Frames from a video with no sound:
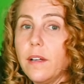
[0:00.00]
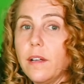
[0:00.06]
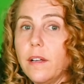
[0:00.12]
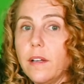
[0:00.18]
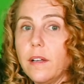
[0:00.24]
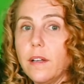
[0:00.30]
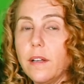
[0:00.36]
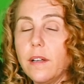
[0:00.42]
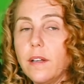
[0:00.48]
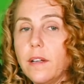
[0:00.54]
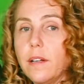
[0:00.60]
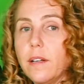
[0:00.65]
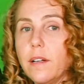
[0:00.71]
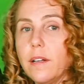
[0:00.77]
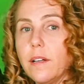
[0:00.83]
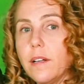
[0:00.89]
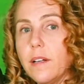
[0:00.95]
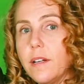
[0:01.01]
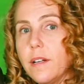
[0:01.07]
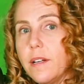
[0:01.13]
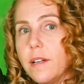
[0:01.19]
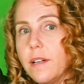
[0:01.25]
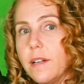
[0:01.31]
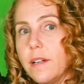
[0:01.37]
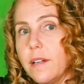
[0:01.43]

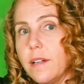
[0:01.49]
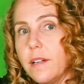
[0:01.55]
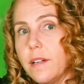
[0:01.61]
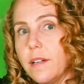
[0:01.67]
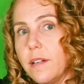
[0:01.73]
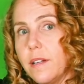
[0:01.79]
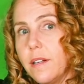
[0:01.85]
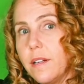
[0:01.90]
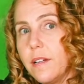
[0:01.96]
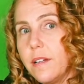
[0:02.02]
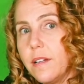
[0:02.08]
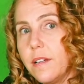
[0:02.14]
Nobody speaks.